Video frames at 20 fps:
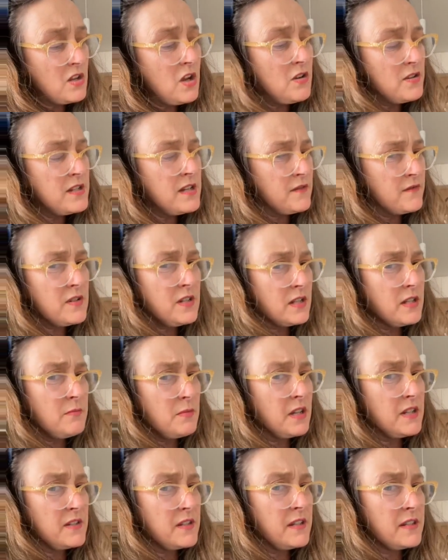no, definitely
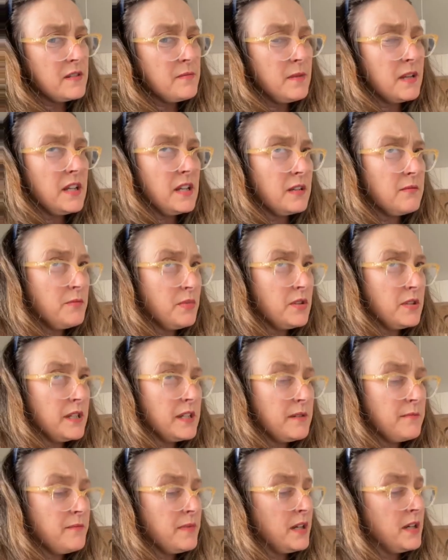my son's being
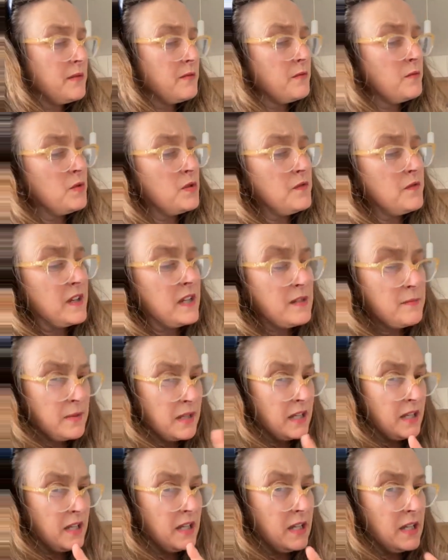bullied by Wolfie. He's
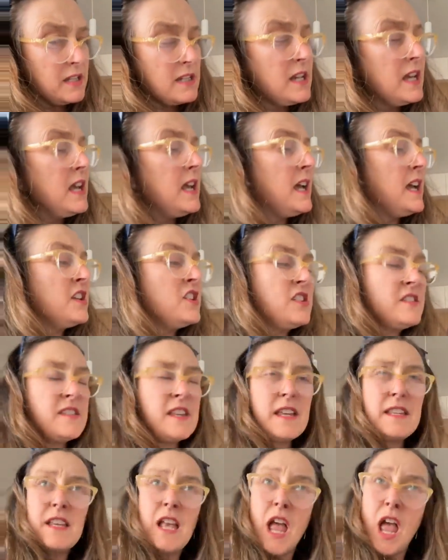being kicked. And she
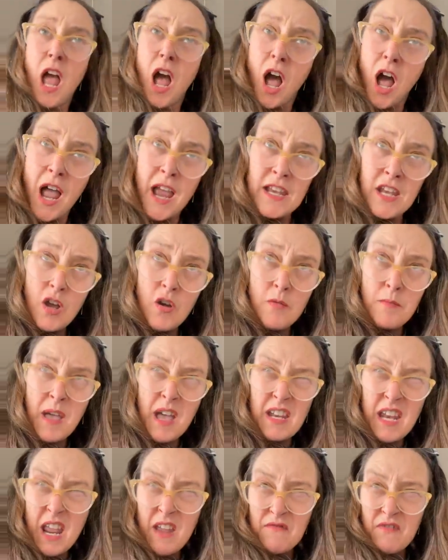says, I know
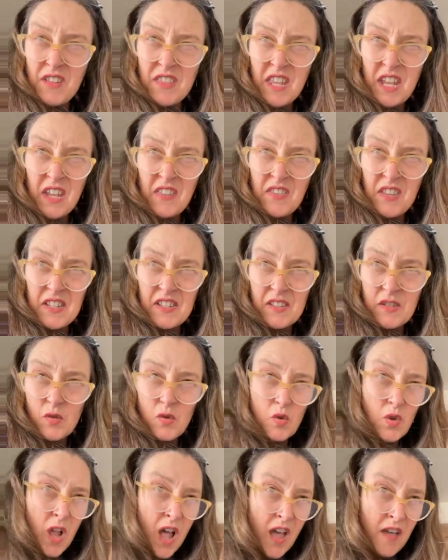about everything in this
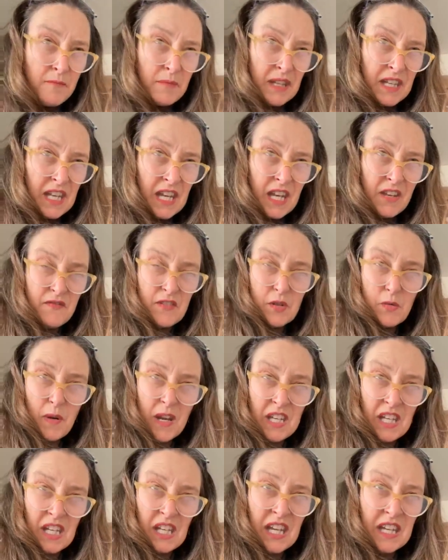school. I've been here for
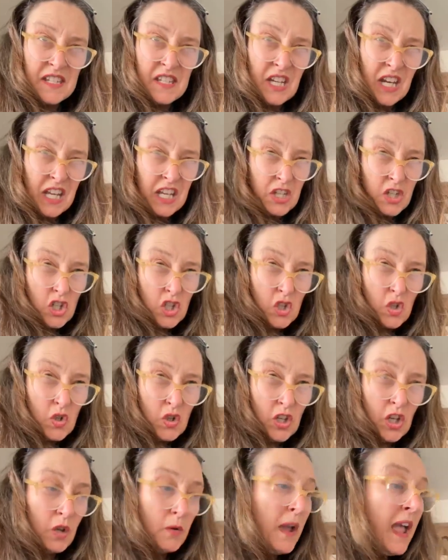20 years and I can
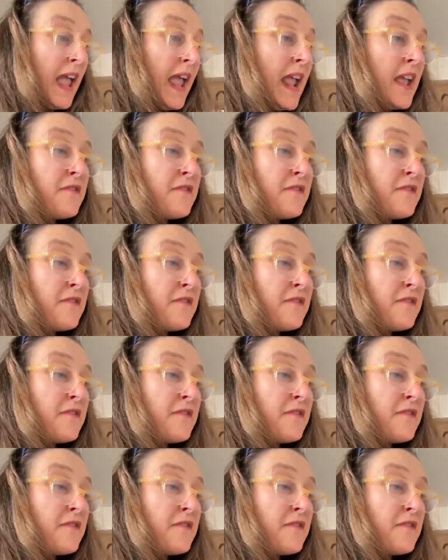assure you,